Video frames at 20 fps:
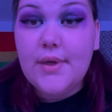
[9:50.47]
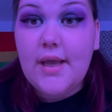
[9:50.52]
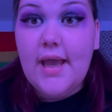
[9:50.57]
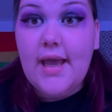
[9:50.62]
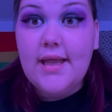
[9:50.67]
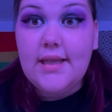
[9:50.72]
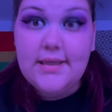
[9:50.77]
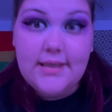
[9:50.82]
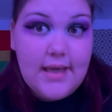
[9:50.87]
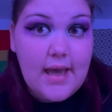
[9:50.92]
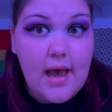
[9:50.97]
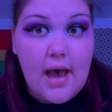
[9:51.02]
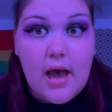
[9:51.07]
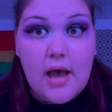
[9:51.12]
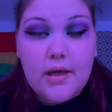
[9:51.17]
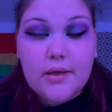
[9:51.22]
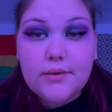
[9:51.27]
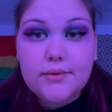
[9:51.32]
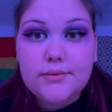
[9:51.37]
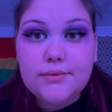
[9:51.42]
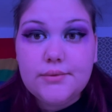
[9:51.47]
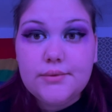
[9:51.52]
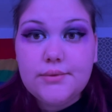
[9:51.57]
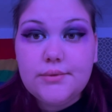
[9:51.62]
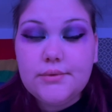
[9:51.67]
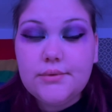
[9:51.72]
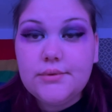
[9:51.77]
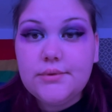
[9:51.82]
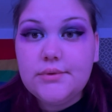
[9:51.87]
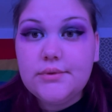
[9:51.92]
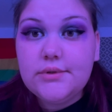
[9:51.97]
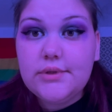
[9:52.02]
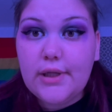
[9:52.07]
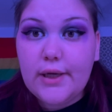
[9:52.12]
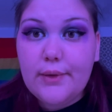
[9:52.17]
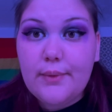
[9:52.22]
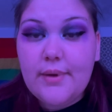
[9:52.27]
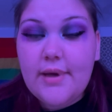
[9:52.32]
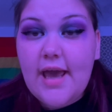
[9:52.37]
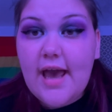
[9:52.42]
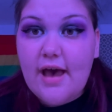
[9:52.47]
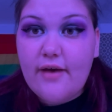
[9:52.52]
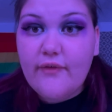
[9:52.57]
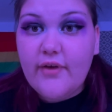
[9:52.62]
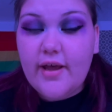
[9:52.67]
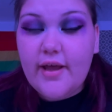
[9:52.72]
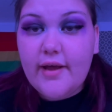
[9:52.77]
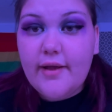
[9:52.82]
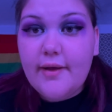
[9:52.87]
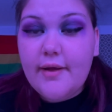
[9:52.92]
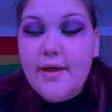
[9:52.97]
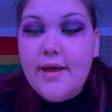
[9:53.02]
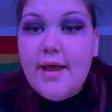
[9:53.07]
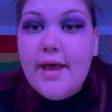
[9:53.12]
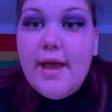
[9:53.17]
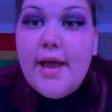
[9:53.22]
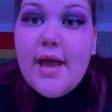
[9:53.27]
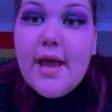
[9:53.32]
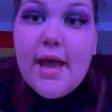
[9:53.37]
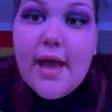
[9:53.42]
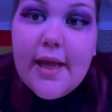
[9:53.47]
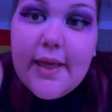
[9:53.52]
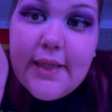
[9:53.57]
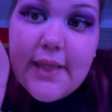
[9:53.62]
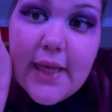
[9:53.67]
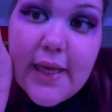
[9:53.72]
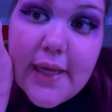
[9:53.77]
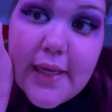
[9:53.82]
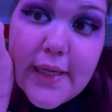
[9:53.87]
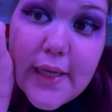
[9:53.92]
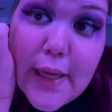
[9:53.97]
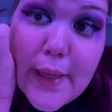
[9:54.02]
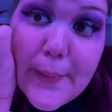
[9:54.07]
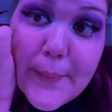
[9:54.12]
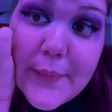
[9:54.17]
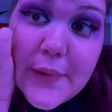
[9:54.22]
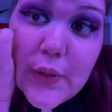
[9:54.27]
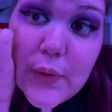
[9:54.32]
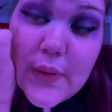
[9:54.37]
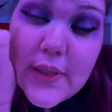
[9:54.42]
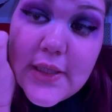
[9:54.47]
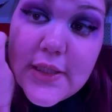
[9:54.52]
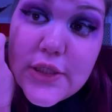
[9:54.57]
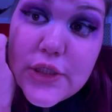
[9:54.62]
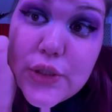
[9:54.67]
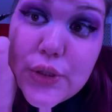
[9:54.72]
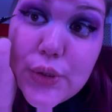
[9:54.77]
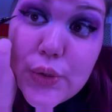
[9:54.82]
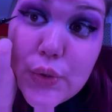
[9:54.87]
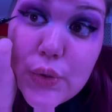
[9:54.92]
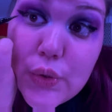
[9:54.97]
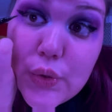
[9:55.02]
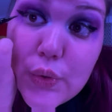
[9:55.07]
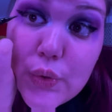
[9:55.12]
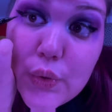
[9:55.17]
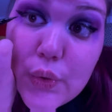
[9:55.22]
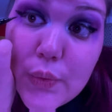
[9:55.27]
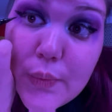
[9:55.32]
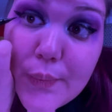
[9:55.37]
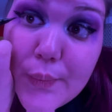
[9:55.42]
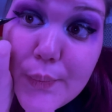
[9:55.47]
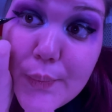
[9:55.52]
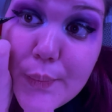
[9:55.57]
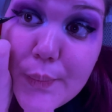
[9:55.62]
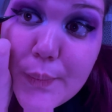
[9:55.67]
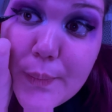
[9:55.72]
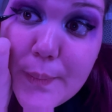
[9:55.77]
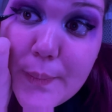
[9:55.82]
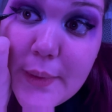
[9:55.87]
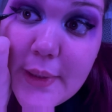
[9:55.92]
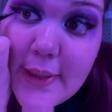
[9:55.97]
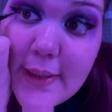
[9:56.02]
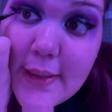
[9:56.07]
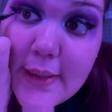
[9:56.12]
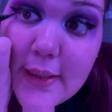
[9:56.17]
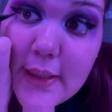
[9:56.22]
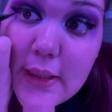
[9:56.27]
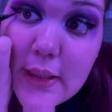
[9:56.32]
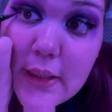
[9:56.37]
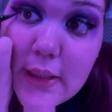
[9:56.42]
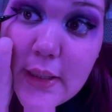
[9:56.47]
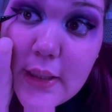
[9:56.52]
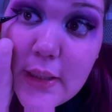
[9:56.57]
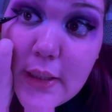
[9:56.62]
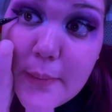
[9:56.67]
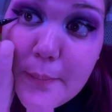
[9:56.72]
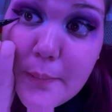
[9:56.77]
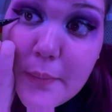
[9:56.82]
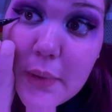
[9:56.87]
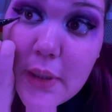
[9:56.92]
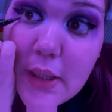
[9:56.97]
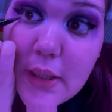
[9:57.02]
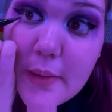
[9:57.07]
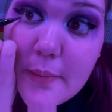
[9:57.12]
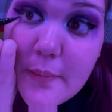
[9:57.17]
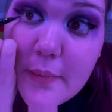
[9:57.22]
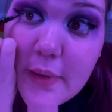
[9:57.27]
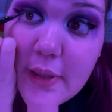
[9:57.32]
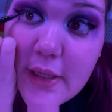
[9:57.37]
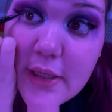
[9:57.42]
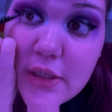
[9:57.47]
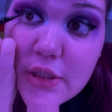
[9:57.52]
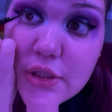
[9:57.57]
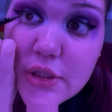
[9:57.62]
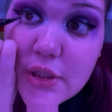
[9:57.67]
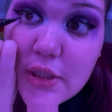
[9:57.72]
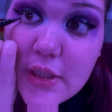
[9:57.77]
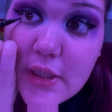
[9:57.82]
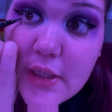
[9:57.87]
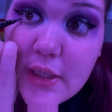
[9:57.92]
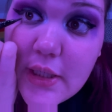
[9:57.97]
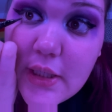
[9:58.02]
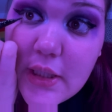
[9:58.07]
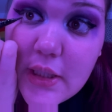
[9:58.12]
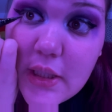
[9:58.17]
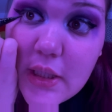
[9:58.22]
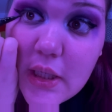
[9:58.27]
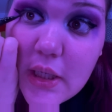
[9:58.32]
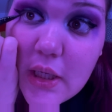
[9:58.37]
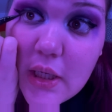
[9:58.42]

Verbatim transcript: And yeah, there we have it. And then I'm going to make a bottom lash line.